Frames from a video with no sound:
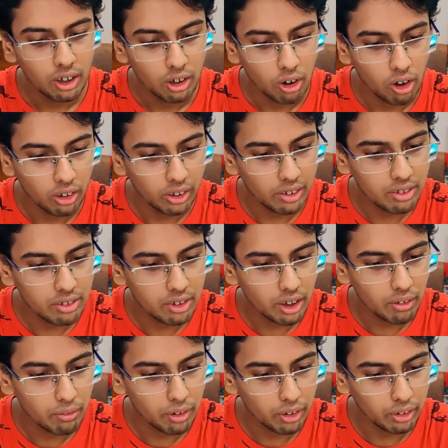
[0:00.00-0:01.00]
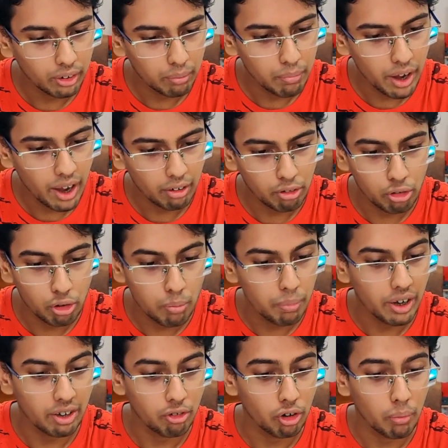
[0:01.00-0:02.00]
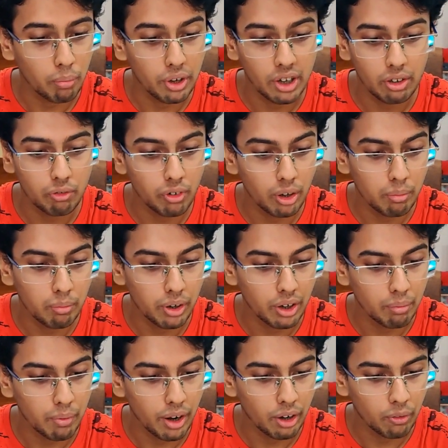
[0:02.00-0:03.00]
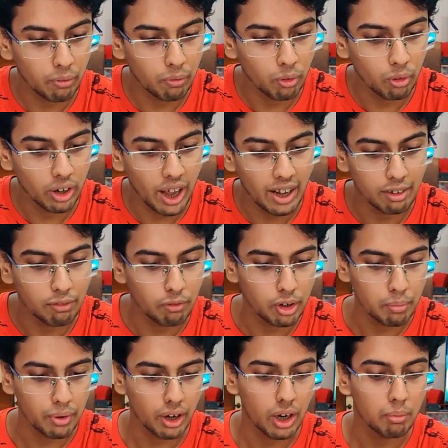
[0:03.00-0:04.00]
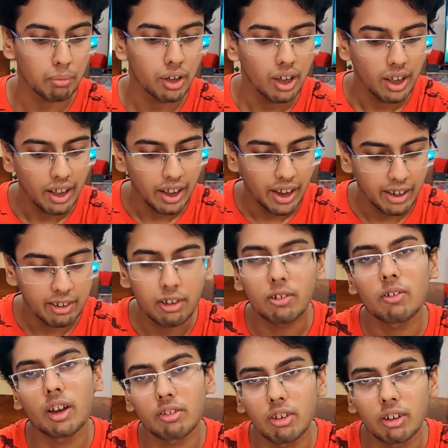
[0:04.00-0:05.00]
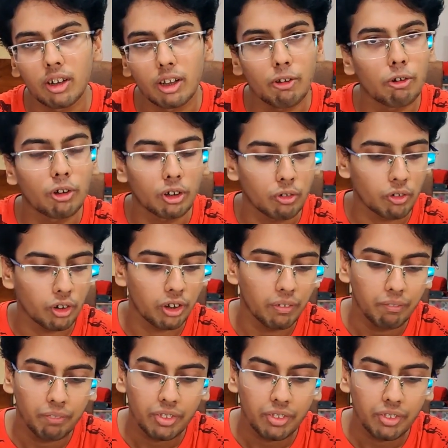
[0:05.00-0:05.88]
all that stuff, and the back, super extra bass, 1 button microphone, hands free pickup, etc, etc, you know the drill.